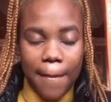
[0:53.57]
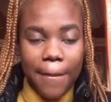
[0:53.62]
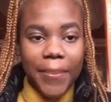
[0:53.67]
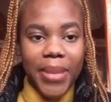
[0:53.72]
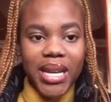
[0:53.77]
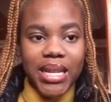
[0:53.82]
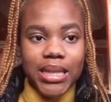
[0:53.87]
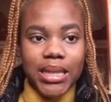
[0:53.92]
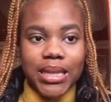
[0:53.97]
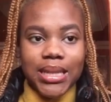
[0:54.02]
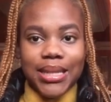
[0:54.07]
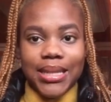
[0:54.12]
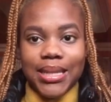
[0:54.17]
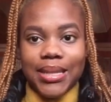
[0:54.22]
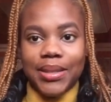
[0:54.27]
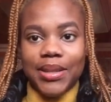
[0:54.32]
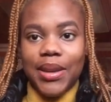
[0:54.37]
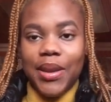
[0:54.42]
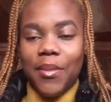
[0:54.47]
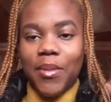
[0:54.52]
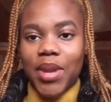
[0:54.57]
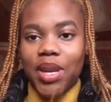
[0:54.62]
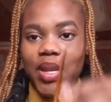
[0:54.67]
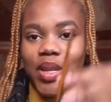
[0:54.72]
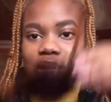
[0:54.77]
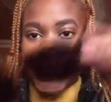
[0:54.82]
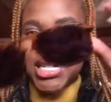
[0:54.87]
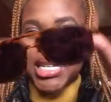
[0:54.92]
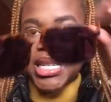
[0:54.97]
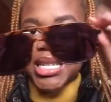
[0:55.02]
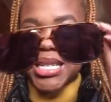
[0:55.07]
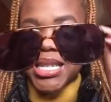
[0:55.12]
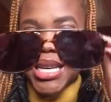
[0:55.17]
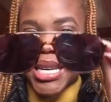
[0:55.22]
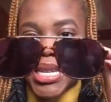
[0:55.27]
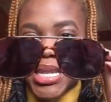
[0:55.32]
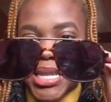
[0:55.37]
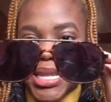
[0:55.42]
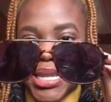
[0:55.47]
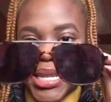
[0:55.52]
But many shades,
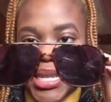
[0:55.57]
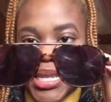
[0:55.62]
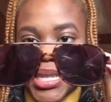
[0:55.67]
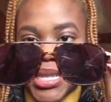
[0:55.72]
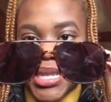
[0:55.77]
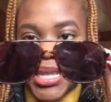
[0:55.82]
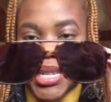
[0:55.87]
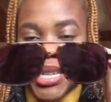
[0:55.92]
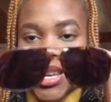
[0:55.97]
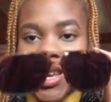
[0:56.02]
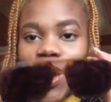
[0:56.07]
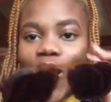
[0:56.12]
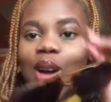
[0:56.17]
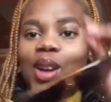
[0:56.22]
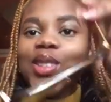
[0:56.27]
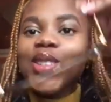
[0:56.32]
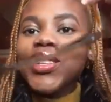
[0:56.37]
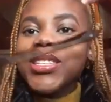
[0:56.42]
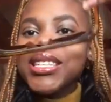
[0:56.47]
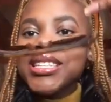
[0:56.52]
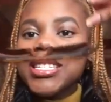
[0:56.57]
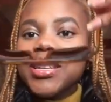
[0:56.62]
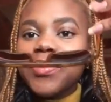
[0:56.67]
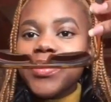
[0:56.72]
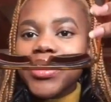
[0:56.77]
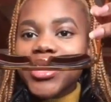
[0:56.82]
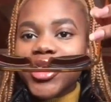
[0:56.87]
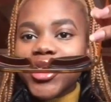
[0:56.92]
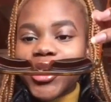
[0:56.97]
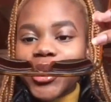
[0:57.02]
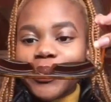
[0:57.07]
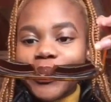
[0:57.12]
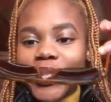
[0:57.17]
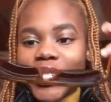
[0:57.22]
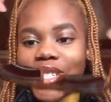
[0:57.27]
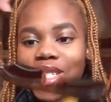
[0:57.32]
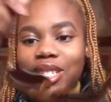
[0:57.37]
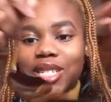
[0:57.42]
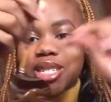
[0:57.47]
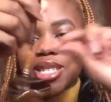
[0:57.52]
guys. Also, these are
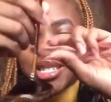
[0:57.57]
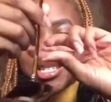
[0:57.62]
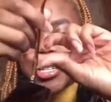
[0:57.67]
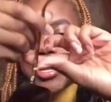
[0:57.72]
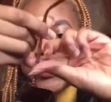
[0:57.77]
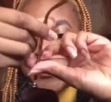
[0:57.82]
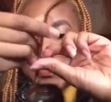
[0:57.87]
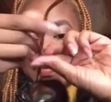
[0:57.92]
prescription.